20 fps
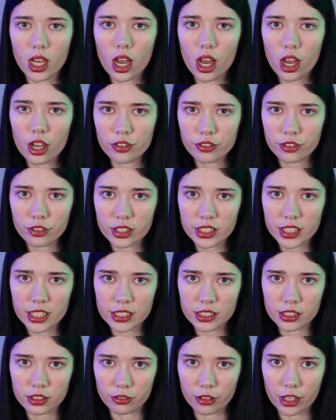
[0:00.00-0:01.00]
Over its
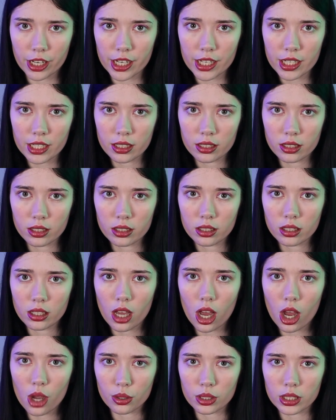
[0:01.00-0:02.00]
history,
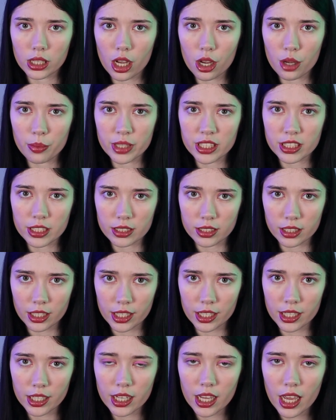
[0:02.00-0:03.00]
Oklahoma
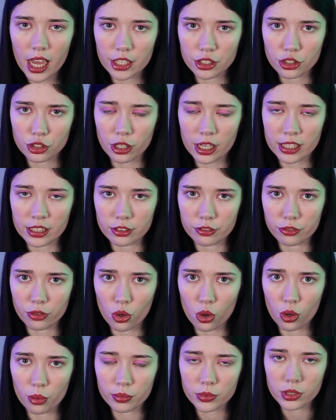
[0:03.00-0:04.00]
City has
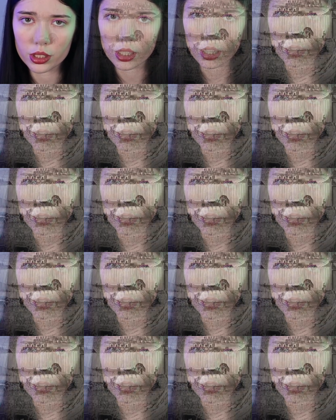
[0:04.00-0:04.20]
transformed